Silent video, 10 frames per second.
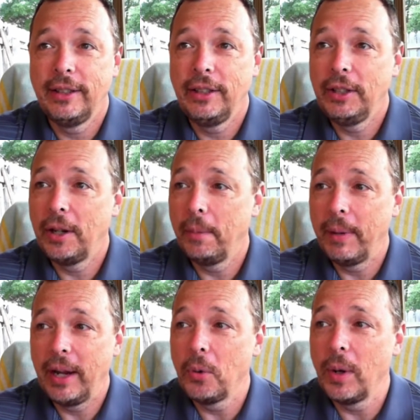You know,
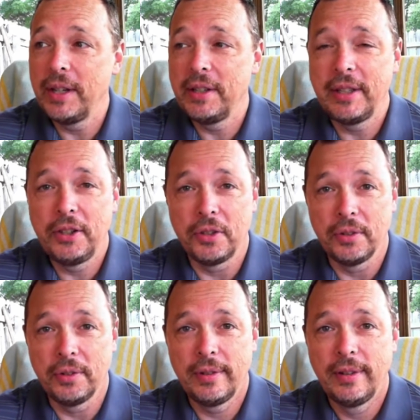make one
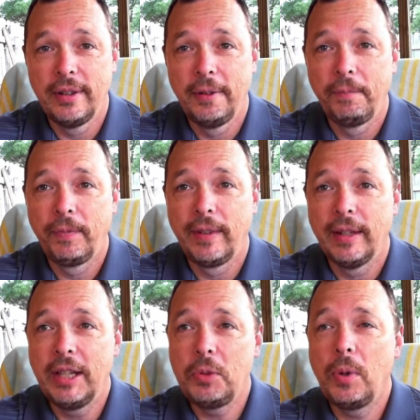decision.
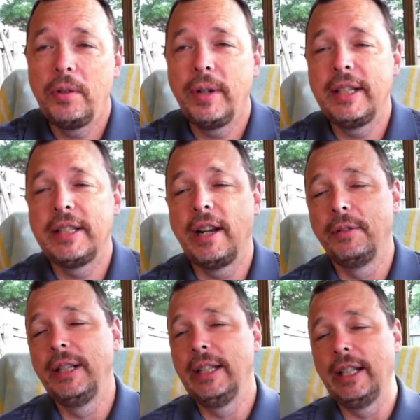That's one reason I
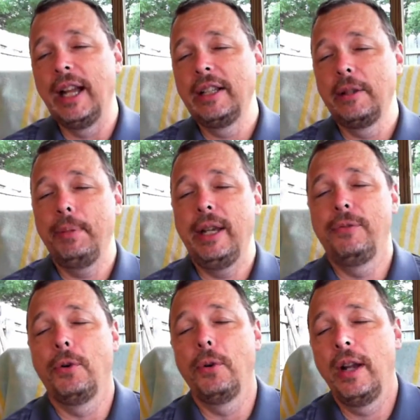really like the
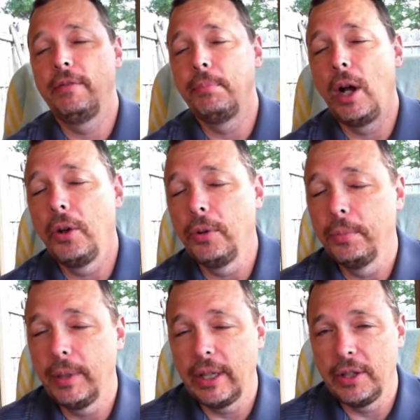P4F
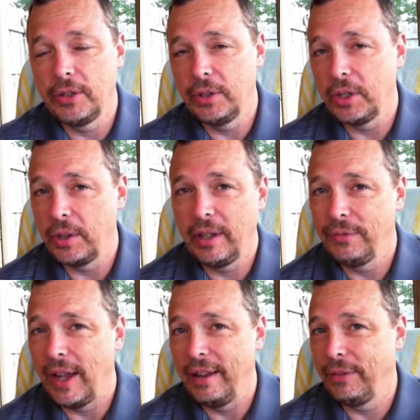model, because there's
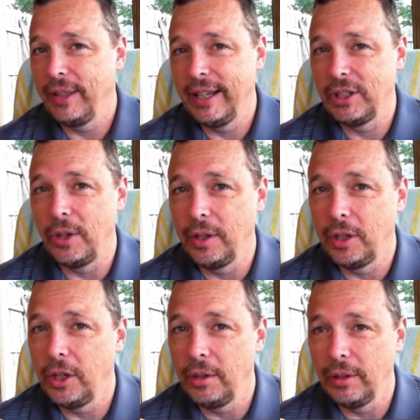only 5 things on
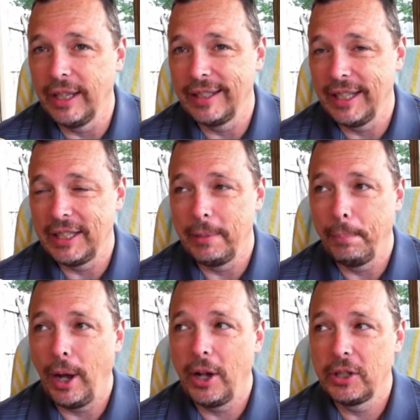the to-do list. It's
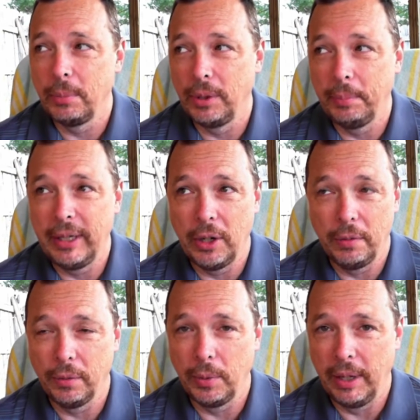impossible to be
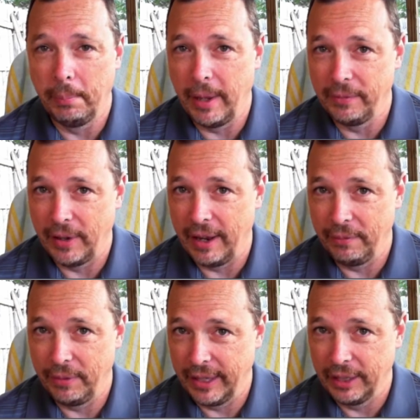overwhelmed by
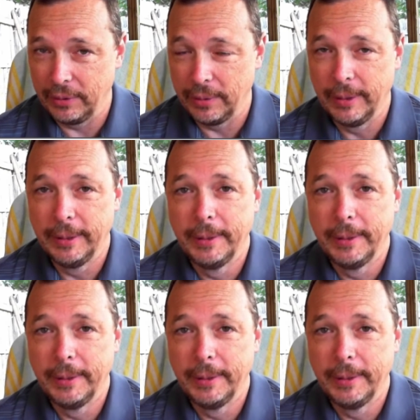5 things.